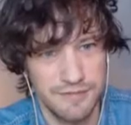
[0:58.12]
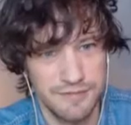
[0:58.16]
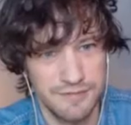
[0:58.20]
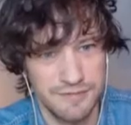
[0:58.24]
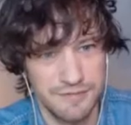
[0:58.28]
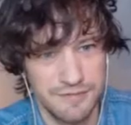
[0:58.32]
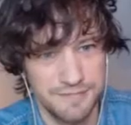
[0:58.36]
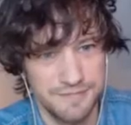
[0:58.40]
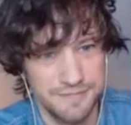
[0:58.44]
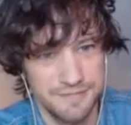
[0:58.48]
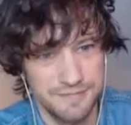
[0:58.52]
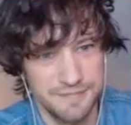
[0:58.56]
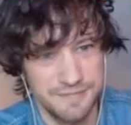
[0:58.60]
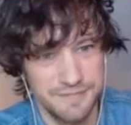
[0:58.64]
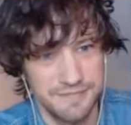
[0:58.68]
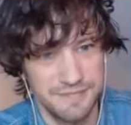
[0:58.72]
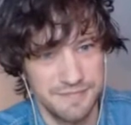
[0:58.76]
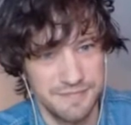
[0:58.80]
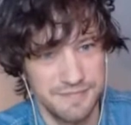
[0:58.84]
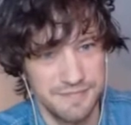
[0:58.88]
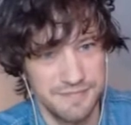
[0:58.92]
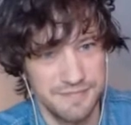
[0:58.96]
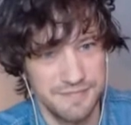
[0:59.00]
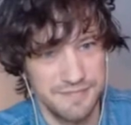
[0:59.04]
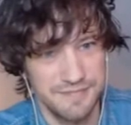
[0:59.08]

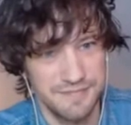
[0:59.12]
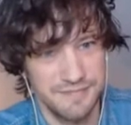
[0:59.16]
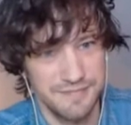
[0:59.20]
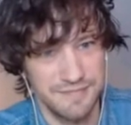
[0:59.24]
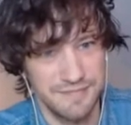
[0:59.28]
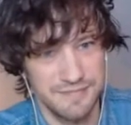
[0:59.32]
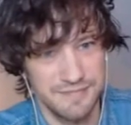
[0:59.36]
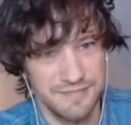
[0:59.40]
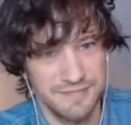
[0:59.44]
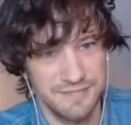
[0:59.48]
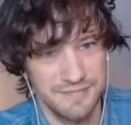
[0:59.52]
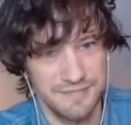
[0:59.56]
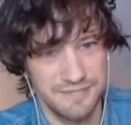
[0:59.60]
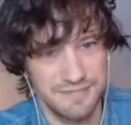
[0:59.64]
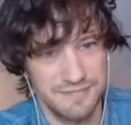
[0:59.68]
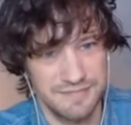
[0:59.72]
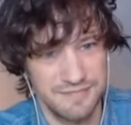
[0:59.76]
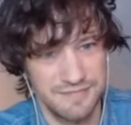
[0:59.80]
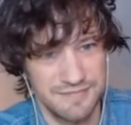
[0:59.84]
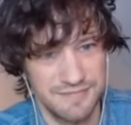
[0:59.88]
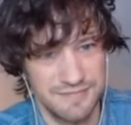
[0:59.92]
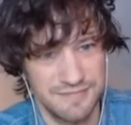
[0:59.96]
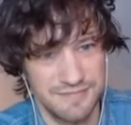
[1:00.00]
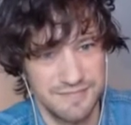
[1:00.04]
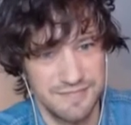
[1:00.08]

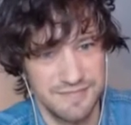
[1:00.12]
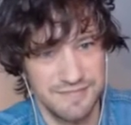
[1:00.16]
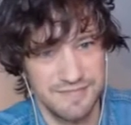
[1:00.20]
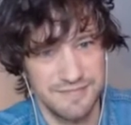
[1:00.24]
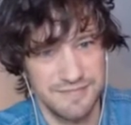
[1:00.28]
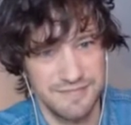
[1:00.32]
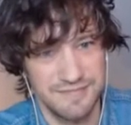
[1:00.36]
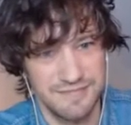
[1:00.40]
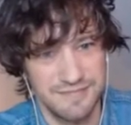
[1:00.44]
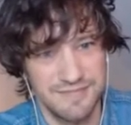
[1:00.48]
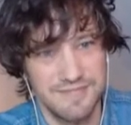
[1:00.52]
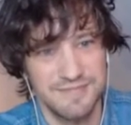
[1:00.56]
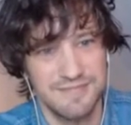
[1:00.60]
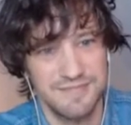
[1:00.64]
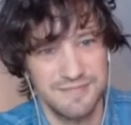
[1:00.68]
This person isn't speaking.